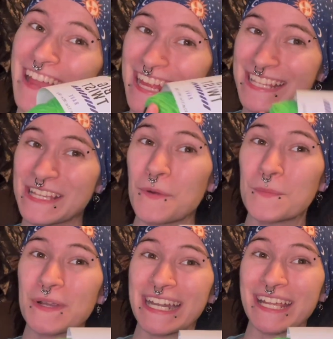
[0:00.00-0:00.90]
it's so
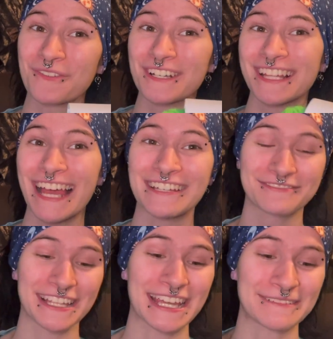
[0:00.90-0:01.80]
pretty in real life.
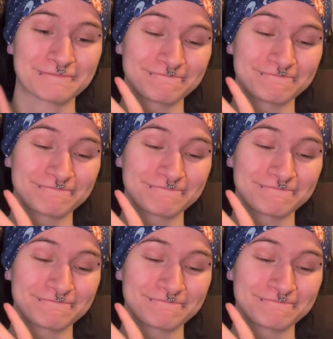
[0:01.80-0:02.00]
Like,